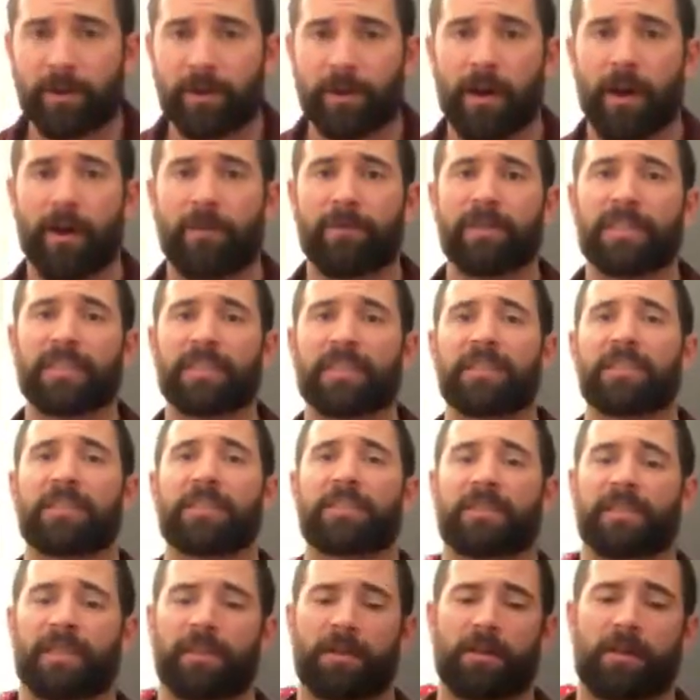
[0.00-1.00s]
you're obviously
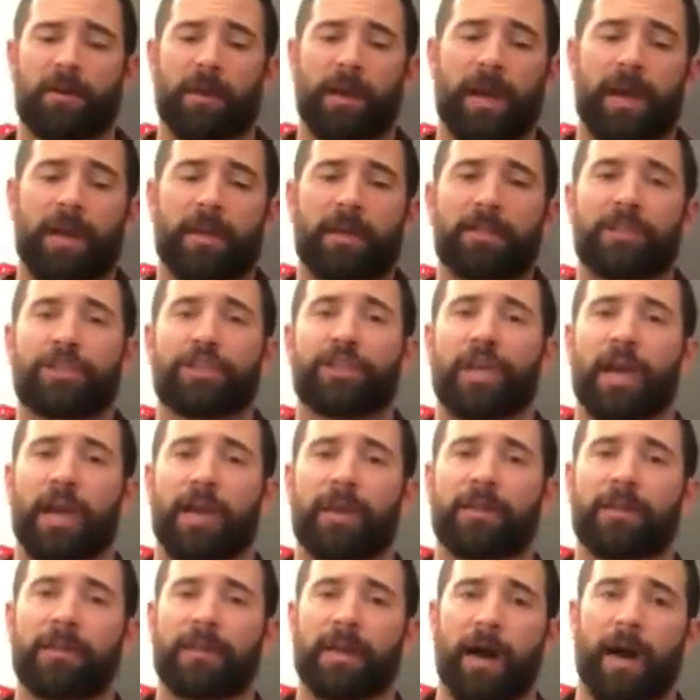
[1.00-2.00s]
just gonna go ahead and
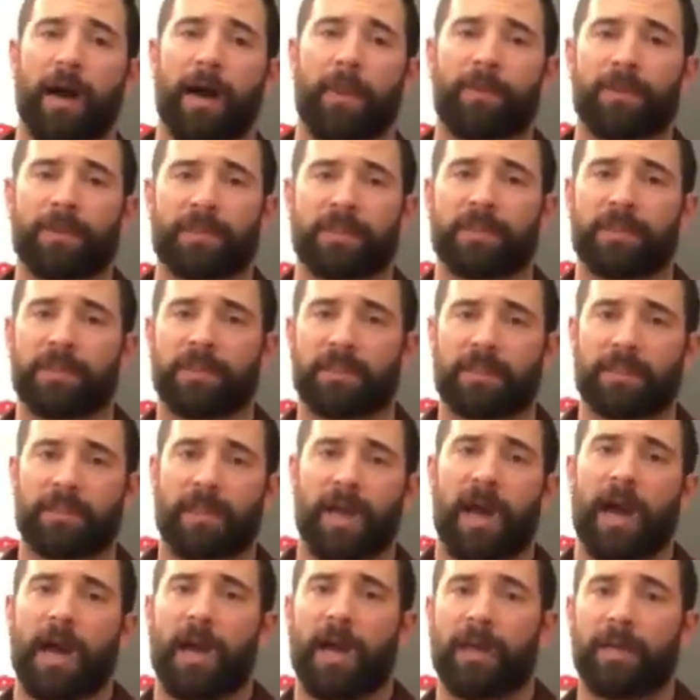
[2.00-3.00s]
check the opposite
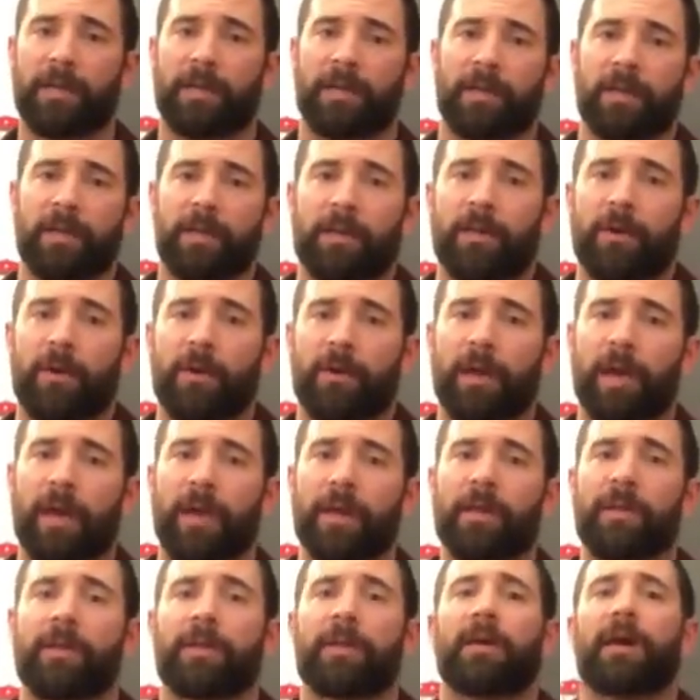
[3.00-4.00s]
side,
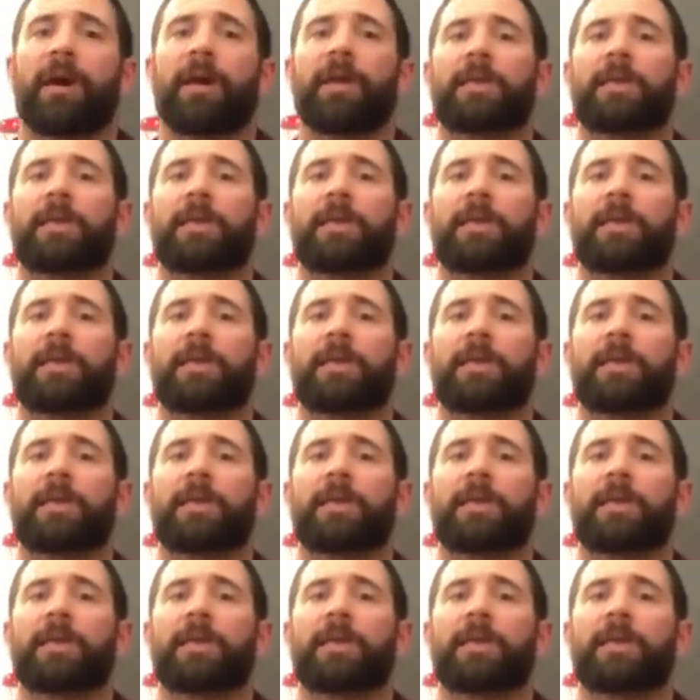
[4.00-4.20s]
okay?